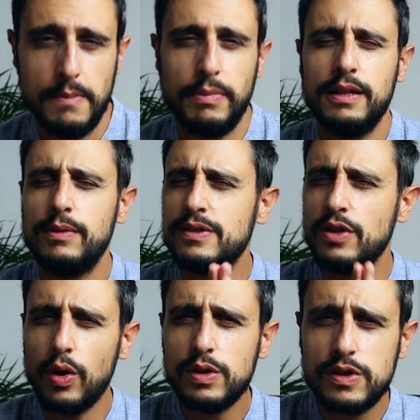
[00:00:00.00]
But there is
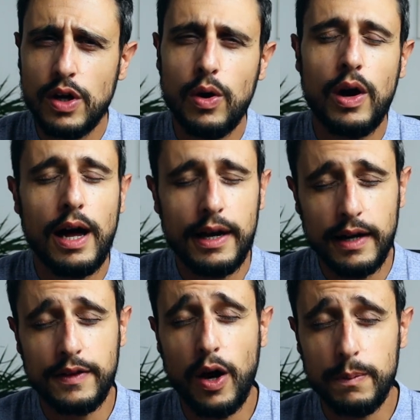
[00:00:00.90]
also
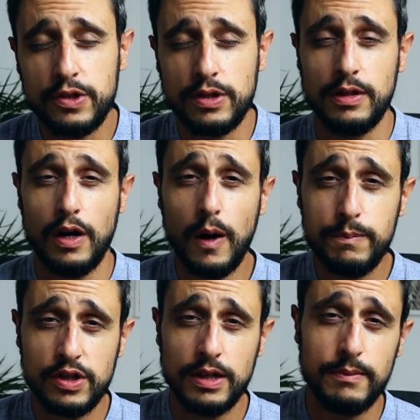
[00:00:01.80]
another option,
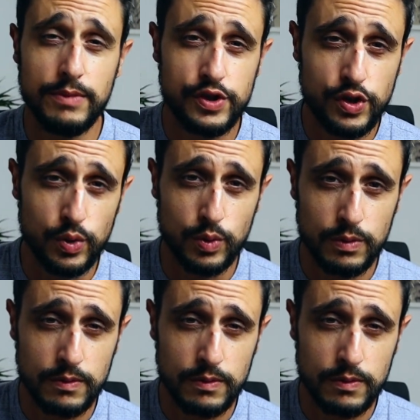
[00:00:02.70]
option number two.